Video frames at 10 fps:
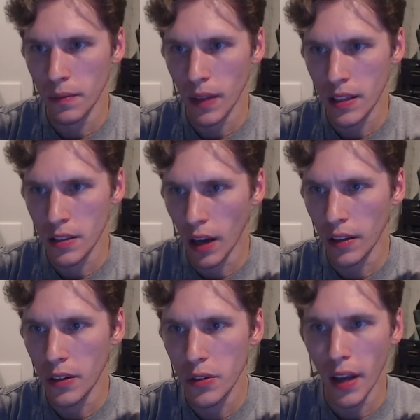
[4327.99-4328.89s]
That's not a
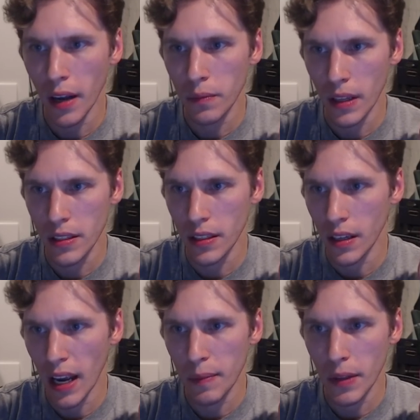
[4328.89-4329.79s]
new game. That's like a
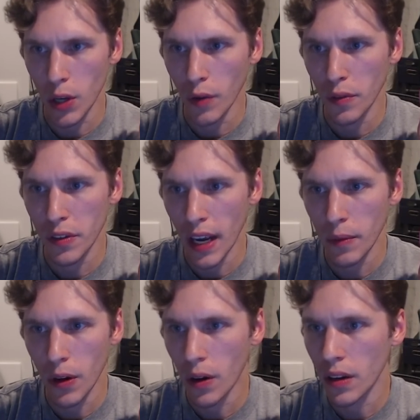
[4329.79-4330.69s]
game that's off of a game they
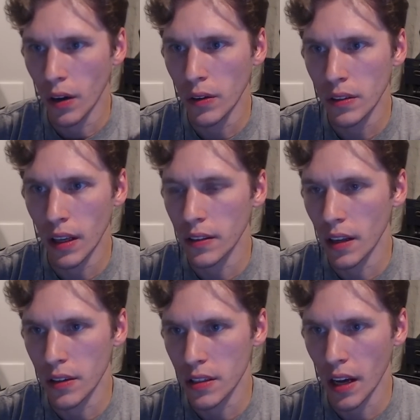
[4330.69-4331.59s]
already own that they
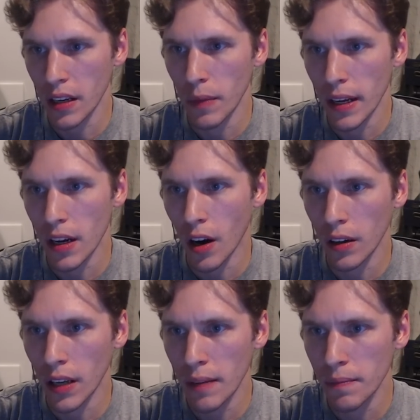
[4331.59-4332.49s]
decided to make a card game.